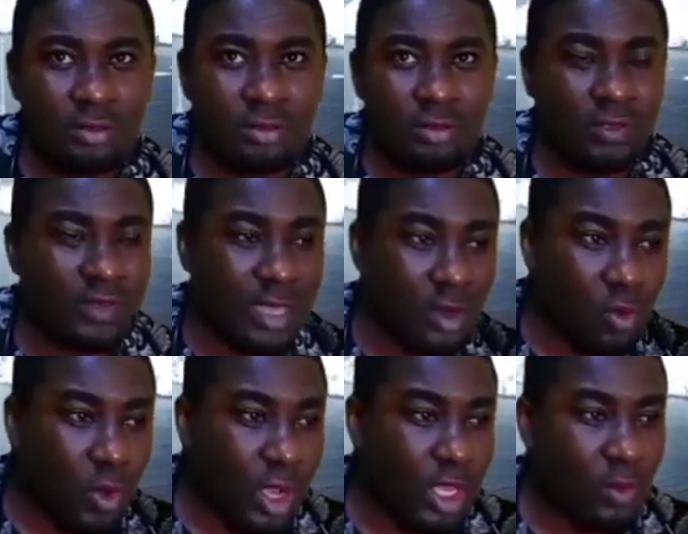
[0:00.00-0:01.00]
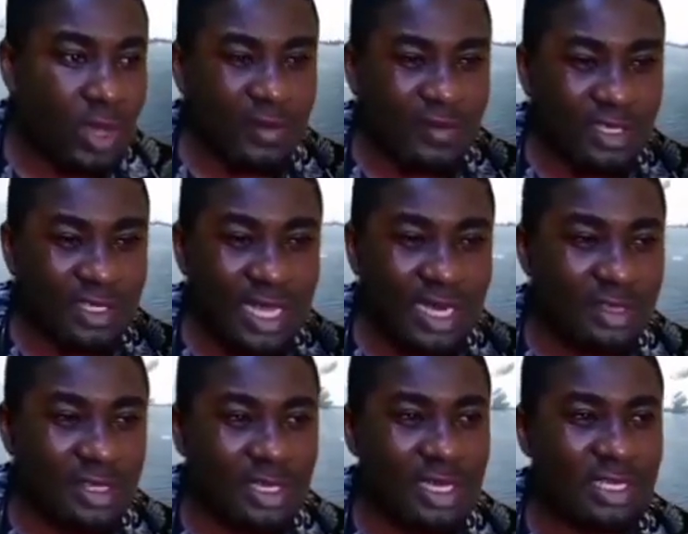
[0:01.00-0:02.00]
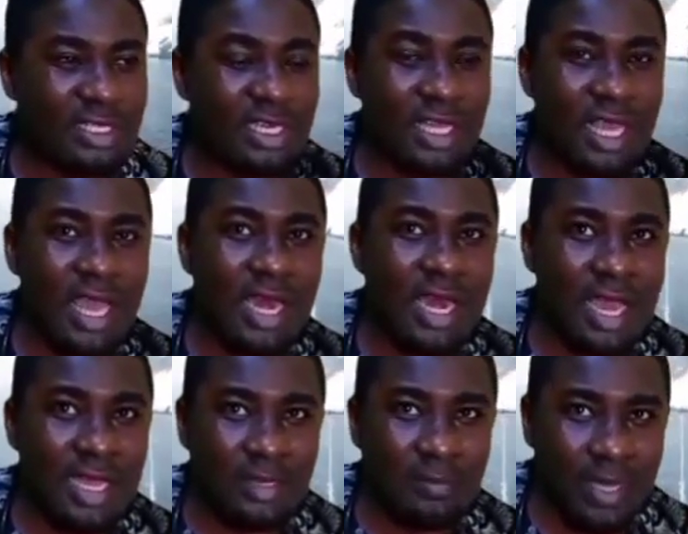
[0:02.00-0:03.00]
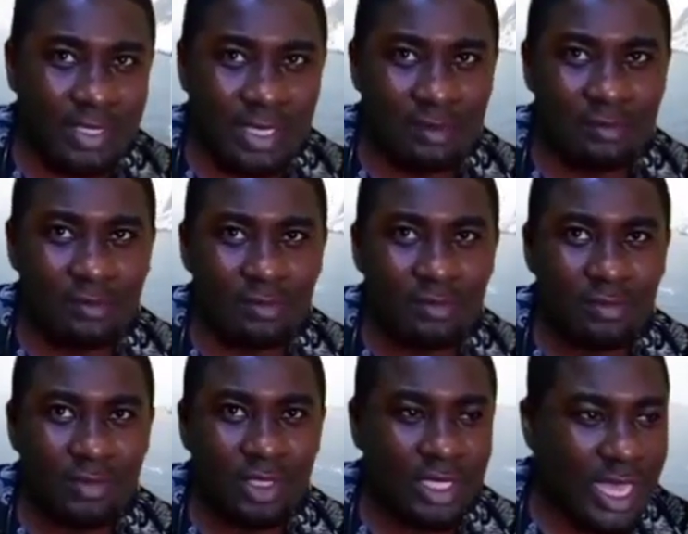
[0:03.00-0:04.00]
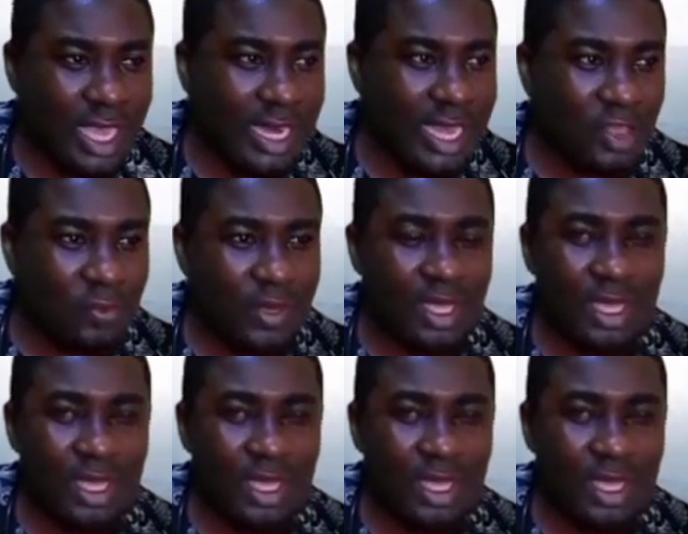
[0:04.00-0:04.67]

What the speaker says: So if they are not working well, if they see anything, they say the earlier the better. The earlier you pick a